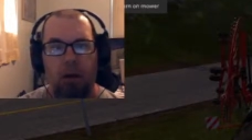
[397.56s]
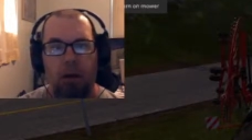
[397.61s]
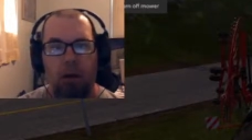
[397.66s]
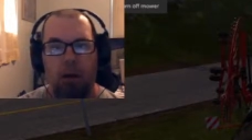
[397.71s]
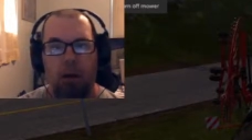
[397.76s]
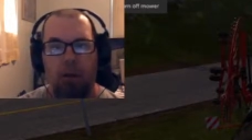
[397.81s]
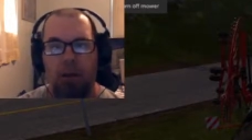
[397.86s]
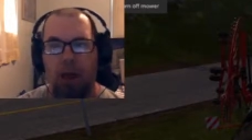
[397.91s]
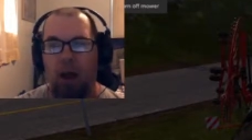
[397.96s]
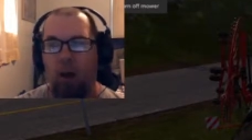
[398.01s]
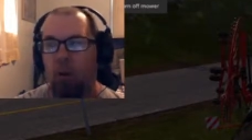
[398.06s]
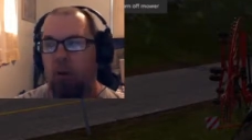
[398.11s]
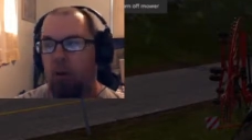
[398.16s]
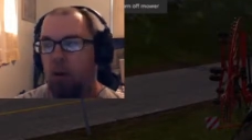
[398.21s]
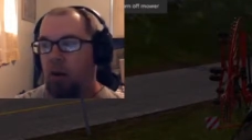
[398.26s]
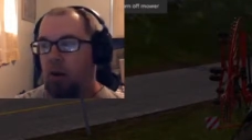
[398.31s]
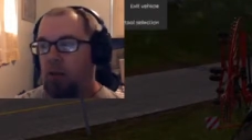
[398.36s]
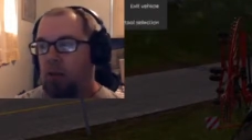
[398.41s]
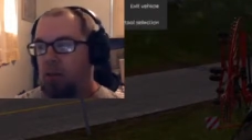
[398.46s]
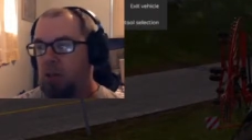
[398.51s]
And that one
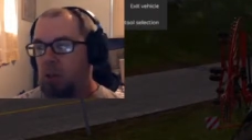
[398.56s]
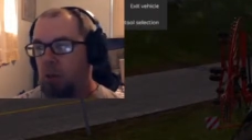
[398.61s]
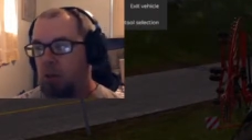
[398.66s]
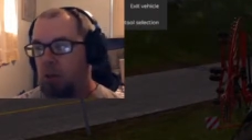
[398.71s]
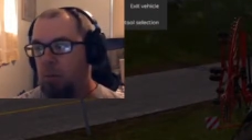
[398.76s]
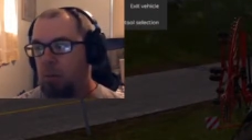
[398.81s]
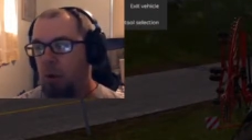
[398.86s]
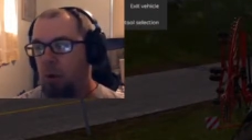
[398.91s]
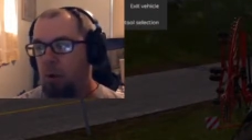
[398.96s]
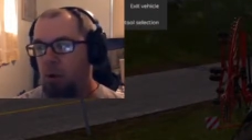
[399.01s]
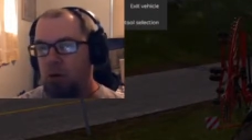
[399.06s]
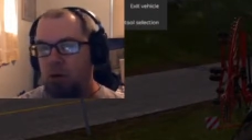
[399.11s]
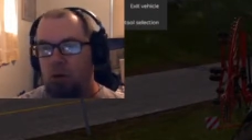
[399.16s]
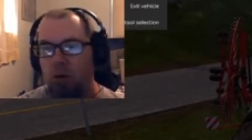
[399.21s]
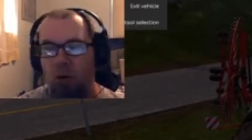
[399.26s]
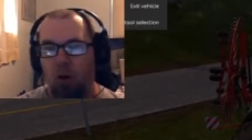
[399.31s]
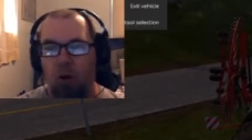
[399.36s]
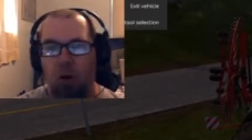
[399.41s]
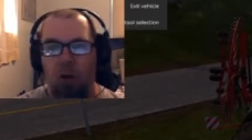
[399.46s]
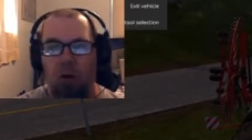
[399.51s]
on. So the mowers
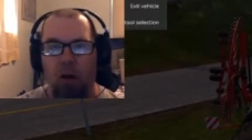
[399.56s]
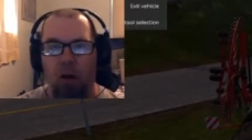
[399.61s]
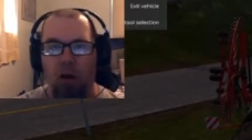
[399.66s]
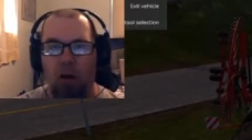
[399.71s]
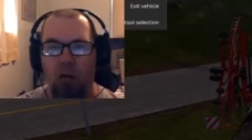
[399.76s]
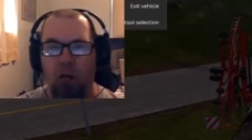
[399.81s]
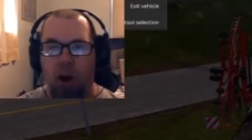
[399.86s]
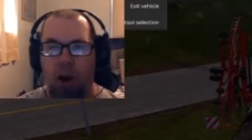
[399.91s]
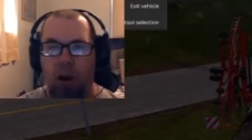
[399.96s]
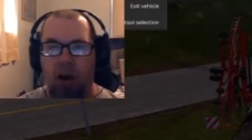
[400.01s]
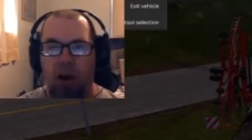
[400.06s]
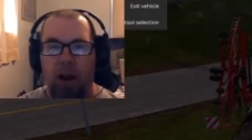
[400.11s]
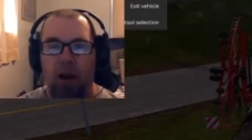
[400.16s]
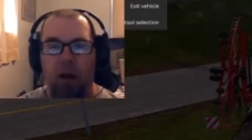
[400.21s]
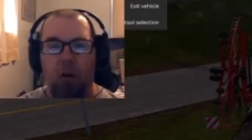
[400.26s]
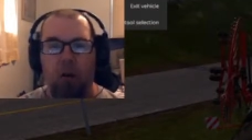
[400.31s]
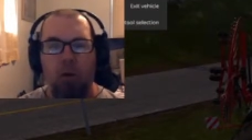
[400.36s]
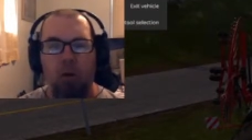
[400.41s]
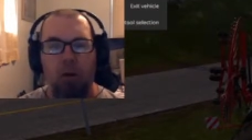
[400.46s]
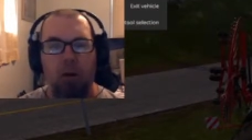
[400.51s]
are all on right
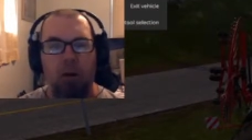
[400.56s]
now.